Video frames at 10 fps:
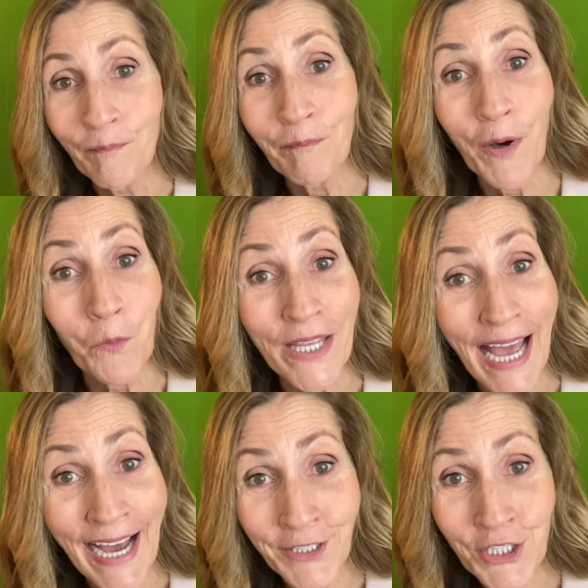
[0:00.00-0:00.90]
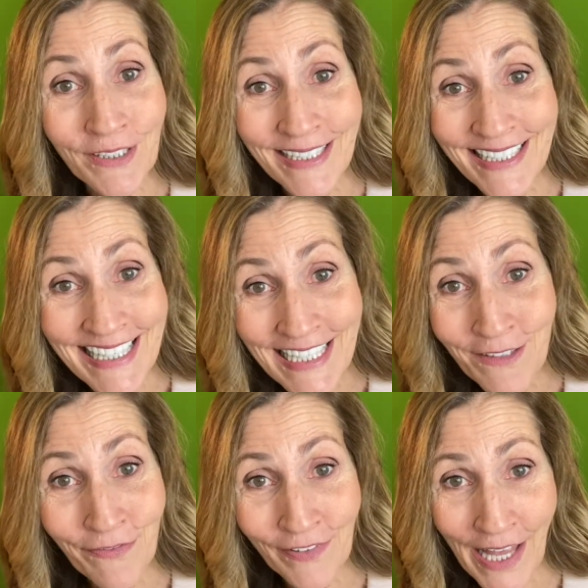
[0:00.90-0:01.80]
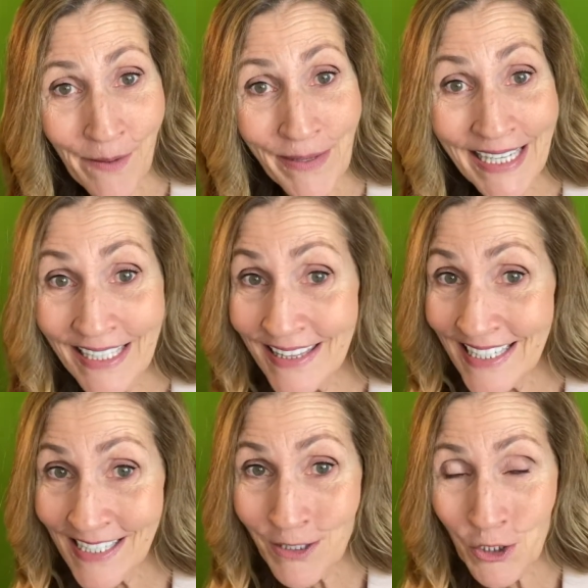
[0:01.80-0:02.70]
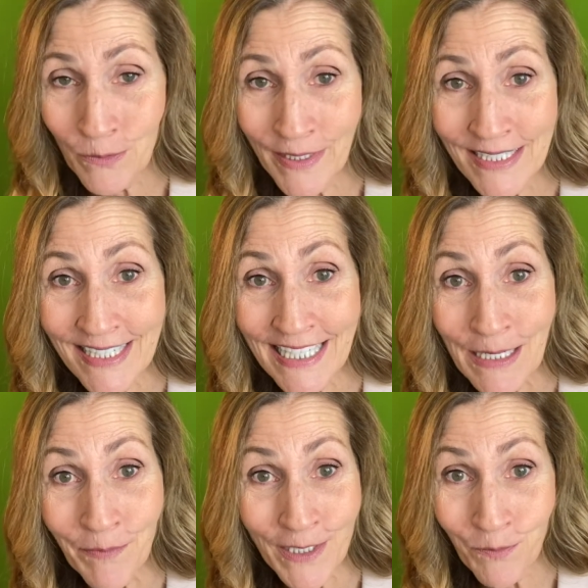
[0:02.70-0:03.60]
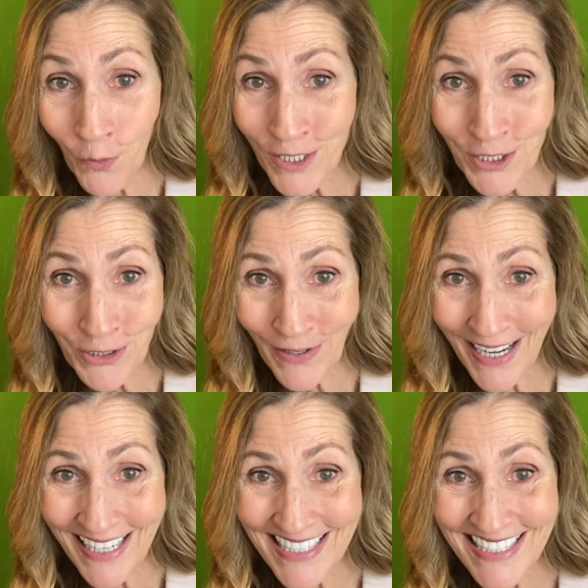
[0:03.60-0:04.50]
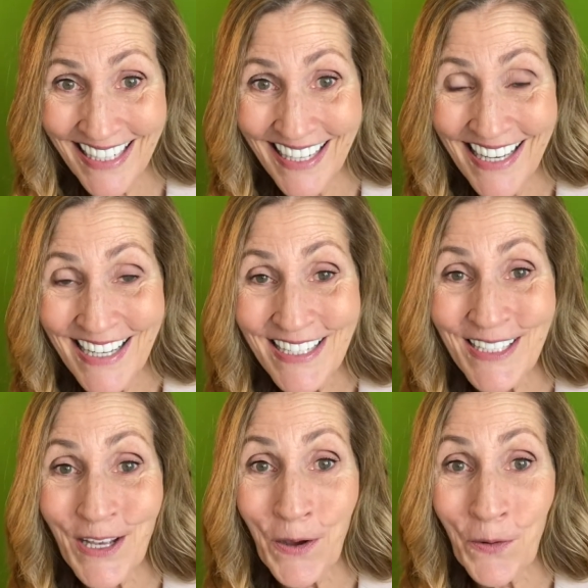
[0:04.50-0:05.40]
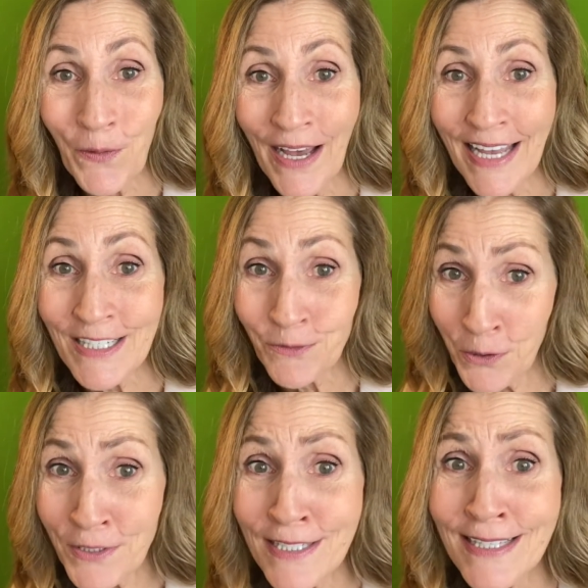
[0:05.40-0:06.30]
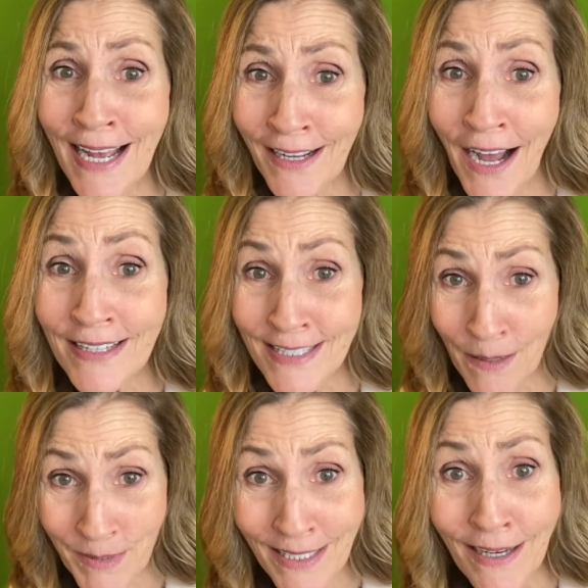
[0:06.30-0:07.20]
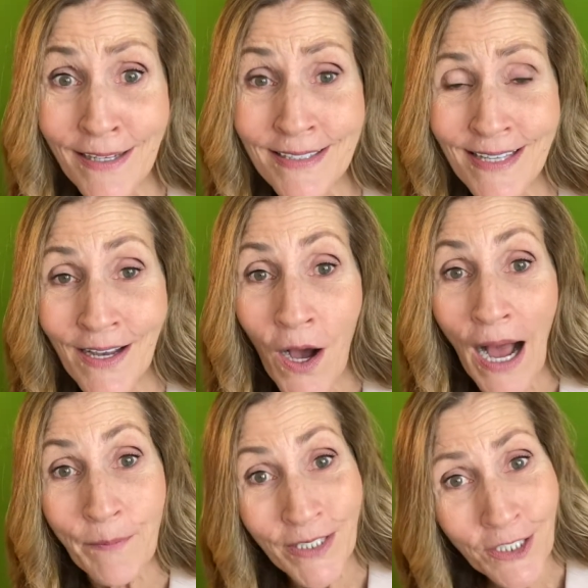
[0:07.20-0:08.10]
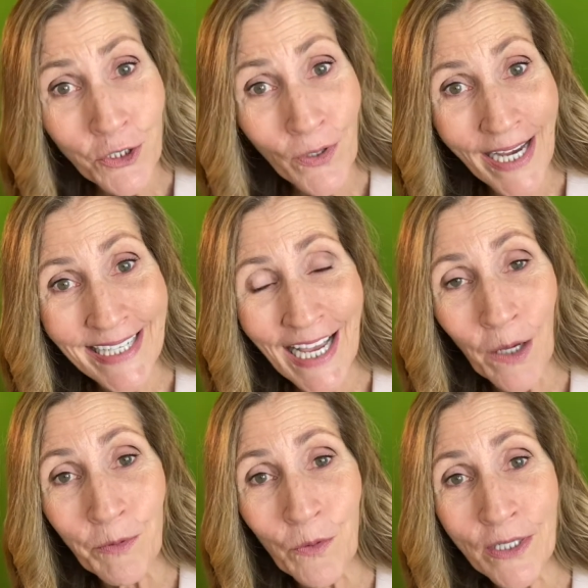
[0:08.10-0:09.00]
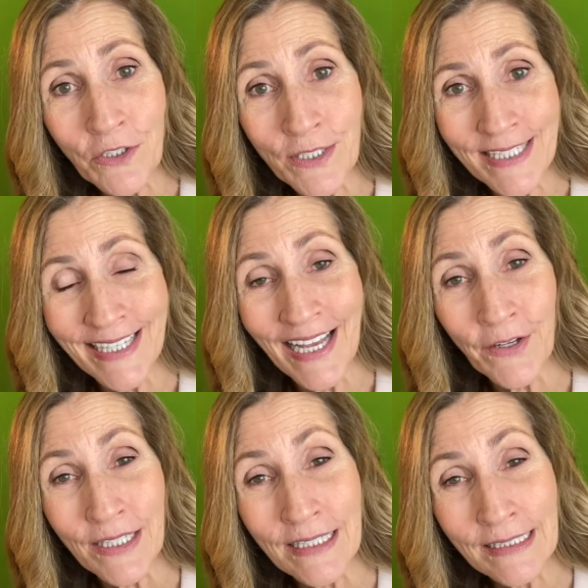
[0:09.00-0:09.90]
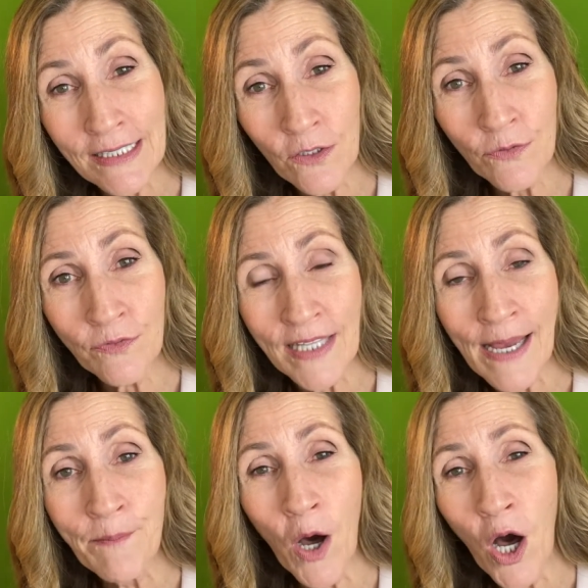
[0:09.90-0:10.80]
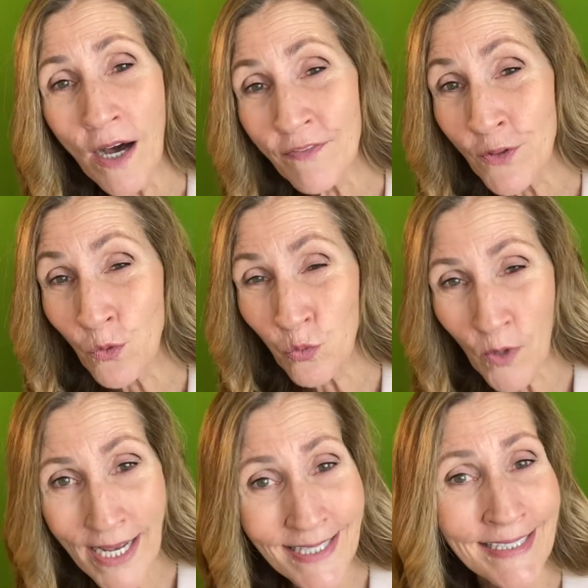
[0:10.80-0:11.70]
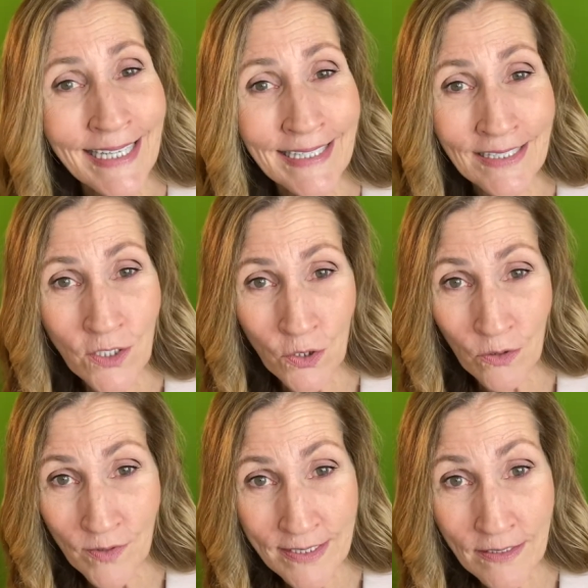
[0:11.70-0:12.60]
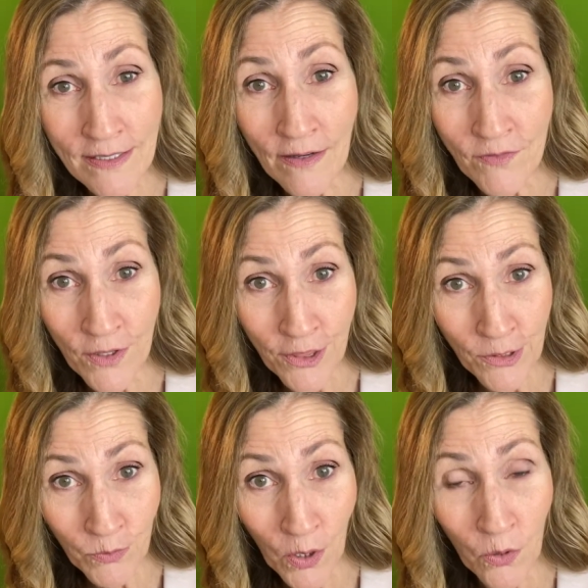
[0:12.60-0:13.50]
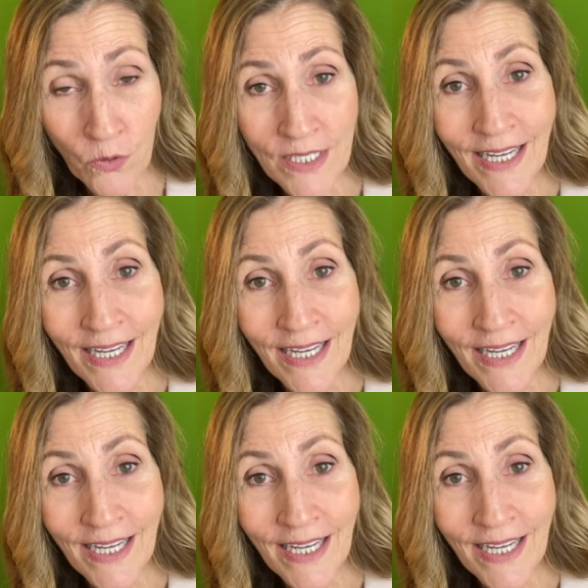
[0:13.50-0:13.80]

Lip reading: But we actually need phlegm in the instrument to keep us moisturized. So, as gross as that concept is, I'm going to try to help you understand how to clear phlegm off the resonating surfaces of the throat,